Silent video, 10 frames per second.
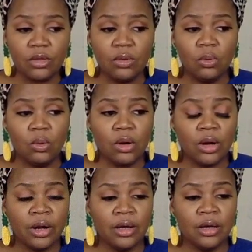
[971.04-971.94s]

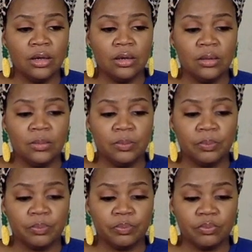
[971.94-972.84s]
Or um,
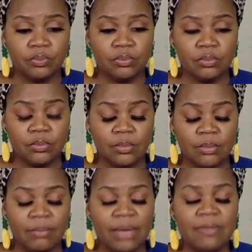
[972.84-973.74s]

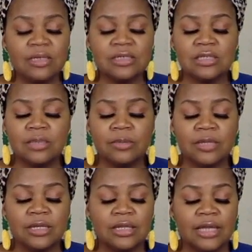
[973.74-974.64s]
maybe it's
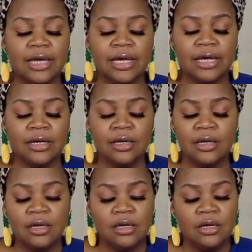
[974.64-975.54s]
something that
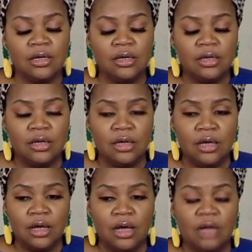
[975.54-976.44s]

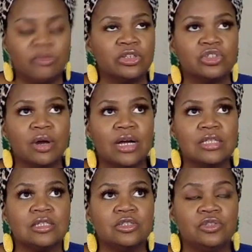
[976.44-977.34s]
um, you're trying
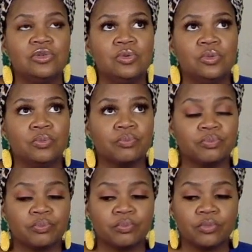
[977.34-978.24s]
to do.
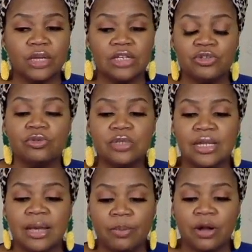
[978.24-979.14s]
He's using
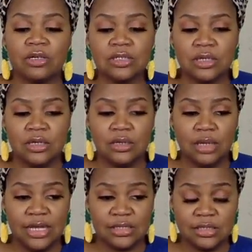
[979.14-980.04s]
that person
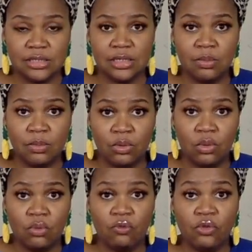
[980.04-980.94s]
as a
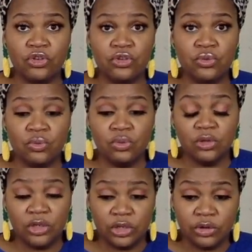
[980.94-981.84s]
symbol for you.
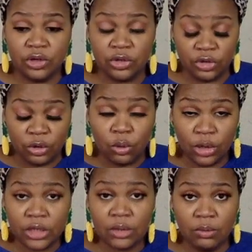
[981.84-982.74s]
Look, you're you're
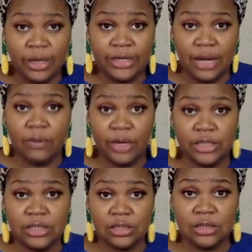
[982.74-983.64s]
going in the right
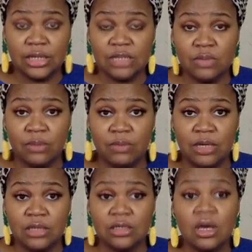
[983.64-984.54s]
direction. That's what it
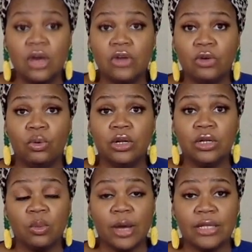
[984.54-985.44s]
means. You're going in
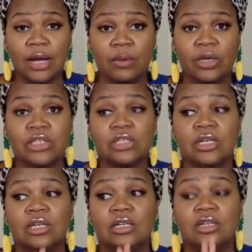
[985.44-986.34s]
the right direction,
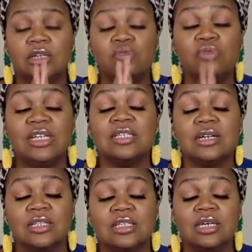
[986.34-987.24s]
and you, you need to
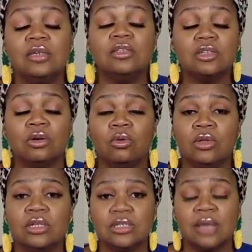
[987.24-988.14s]
continue to go
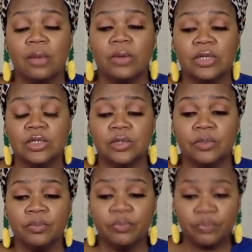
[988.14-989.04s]
in this direction.
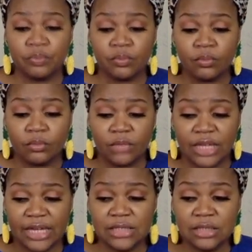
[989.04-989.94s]

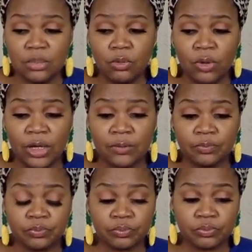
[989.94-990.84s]
Case in point,
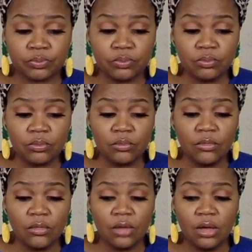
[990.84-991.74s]

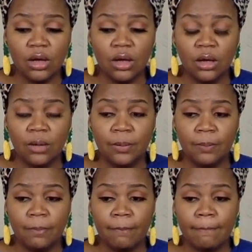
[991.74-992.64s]
um,
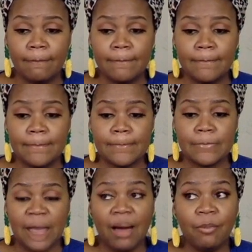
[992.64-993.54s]

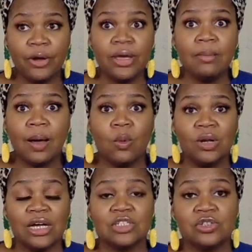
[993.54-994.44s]
I pray about what
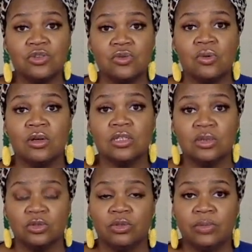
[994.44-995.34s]
I should do on
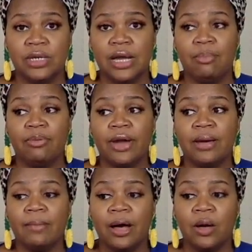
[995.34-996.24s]
social media. I pray
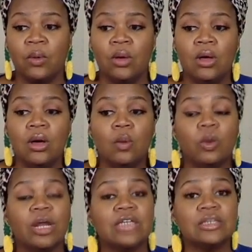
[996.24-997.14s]
about
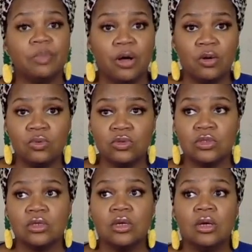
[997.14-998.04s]
what I should
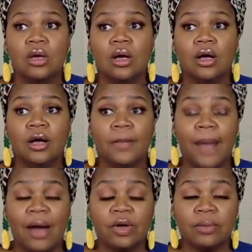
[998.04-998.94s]
post, um,
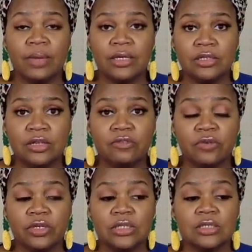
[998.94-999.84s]
how I can make a
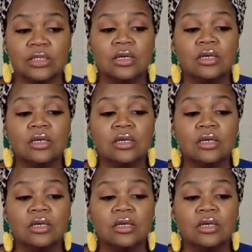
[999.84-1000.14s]
difference.